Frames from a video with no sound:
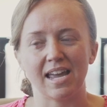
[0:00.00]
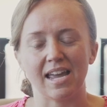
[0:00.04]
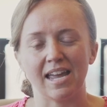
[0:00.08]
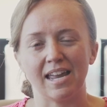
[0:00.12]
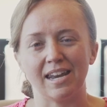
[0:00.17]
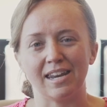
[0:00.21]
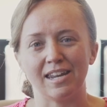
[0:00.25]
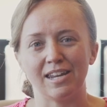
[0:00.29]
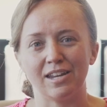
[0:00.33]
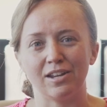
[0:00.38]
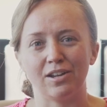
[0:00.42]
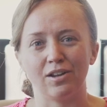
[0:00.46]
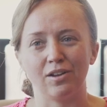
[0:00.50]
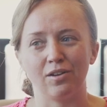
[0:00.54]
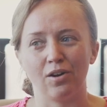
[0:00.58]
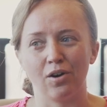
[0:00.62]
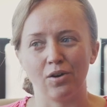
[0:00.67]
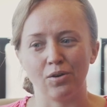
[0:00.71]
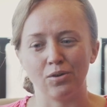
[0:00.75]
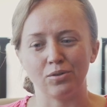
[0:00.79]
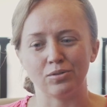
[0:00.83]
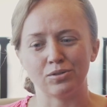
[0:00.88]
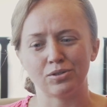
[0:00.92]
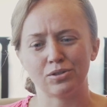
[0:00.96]
and he
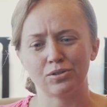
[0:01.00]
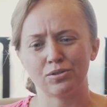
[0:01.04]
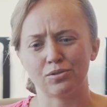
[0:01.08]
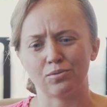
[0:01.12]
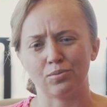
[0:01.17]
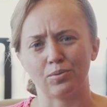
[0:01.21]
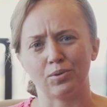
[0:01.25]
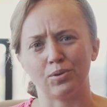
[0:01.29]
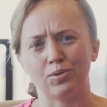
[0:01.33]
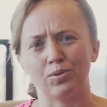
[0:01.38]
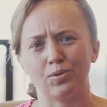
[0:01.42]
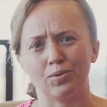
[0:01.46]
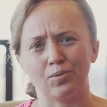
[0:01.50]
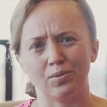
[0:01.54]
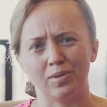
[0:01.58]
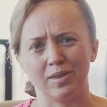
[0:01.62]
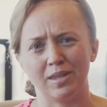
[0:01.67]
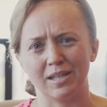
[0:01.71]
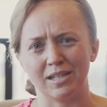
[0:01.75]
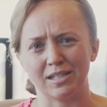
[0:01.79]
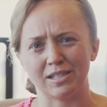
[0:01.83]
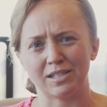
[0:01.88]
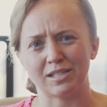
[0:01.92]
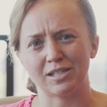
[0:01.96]
goes through
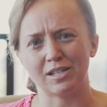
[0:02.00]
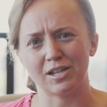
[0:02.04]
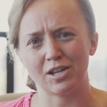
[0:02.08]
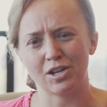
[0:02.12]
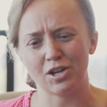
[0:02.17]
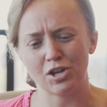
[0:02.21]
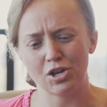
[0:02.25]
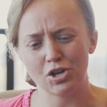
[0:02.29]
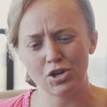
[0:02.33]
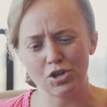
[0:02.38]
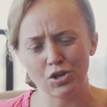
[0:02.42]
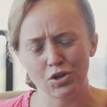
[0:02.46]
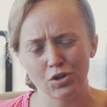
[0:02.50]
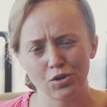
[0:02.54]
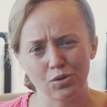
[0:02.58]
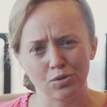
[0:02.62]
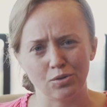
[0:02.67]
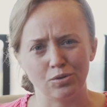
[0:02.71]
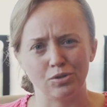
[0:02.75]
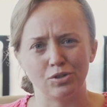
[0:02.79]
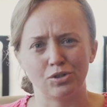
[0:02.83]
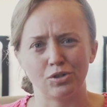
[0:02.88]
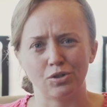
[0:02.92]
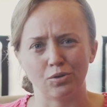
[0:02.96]
this
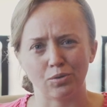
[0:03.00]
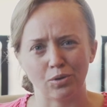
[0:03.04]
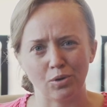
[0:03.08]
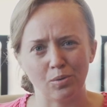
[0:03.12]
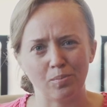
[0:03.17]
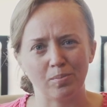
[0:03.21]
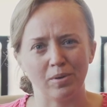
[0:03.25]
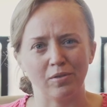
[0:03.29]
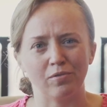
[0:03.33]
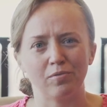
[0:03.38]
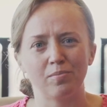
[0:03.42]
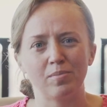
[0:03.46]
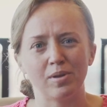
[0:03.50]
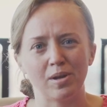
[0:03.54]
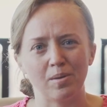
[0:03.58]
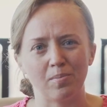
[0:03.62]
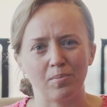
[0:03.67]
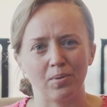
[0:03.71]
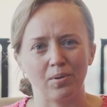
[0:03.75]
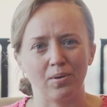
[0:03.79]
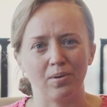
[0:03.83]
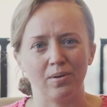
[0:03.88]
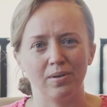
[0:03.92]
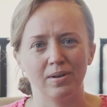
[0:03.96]
huge group of
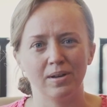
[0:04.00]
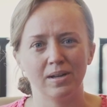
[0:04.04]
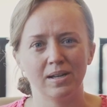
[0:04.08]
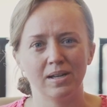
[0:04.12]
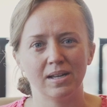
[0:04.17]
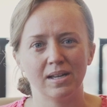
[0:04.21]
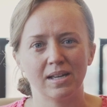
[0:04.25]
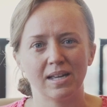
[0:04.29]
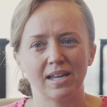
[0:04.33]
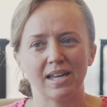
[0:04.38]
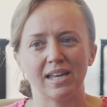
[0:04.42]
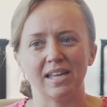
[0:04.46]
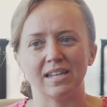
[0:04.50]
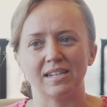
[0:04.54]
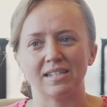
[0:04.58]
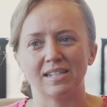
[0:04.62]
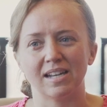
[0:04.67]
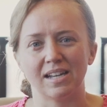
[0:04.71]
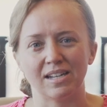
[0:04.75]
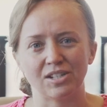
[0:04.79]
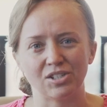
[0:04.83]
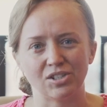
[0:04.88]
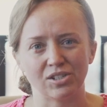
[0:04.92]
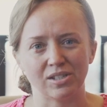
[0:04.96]
people and
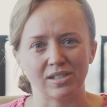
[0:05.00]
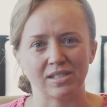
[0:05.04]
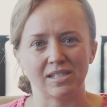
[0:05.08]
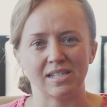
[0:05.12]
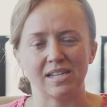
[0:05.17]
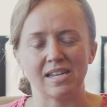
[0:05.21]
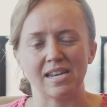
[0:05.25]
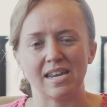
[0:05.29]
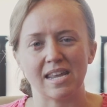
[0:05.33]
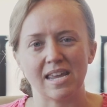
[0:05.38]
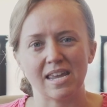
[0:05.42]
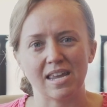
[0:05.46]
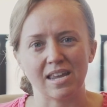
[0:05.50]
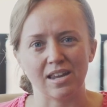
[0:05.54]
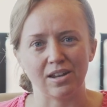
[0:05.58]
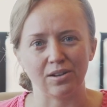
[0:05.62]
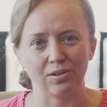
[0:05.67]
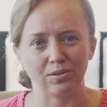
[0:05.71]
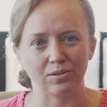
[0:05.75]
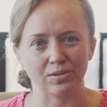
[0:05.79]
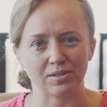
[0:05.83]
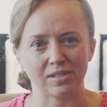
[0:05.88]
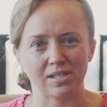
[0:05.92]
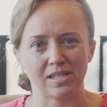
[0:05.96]
touches and
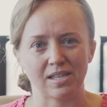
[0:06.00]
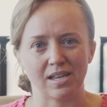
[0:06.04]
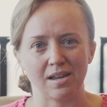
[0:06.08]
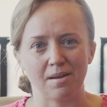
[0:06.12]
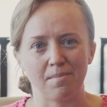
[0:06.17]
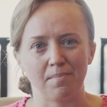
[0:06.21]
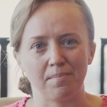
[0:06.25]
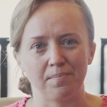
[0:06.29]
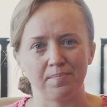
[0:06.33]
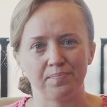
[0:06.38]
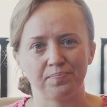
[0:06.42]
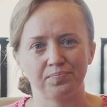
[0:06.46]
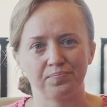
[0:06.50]
heals them.